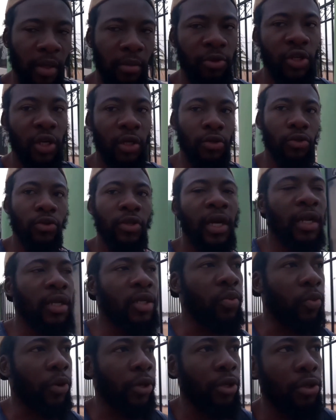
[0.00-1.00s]
I'm trying to do
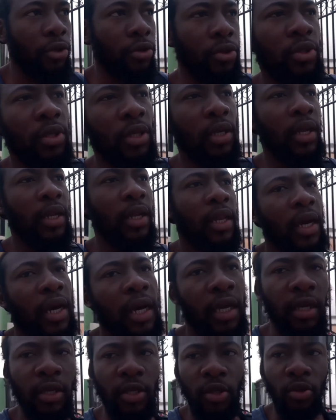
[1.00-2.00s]
that this morning you know, to get
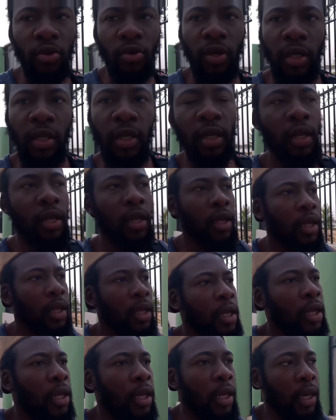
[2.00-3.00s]
that heat going.
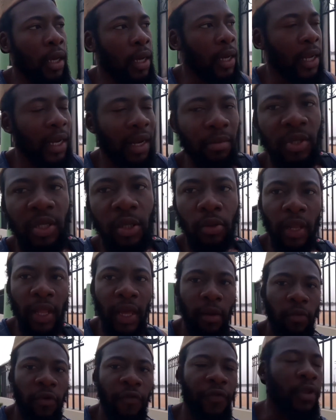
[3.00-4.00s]
And I'm still
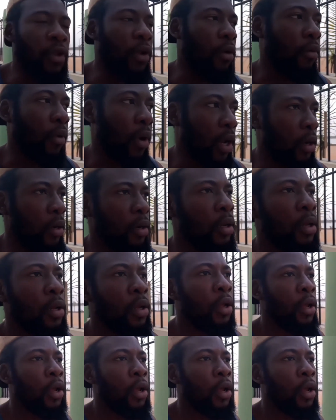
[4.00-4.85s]
like moving around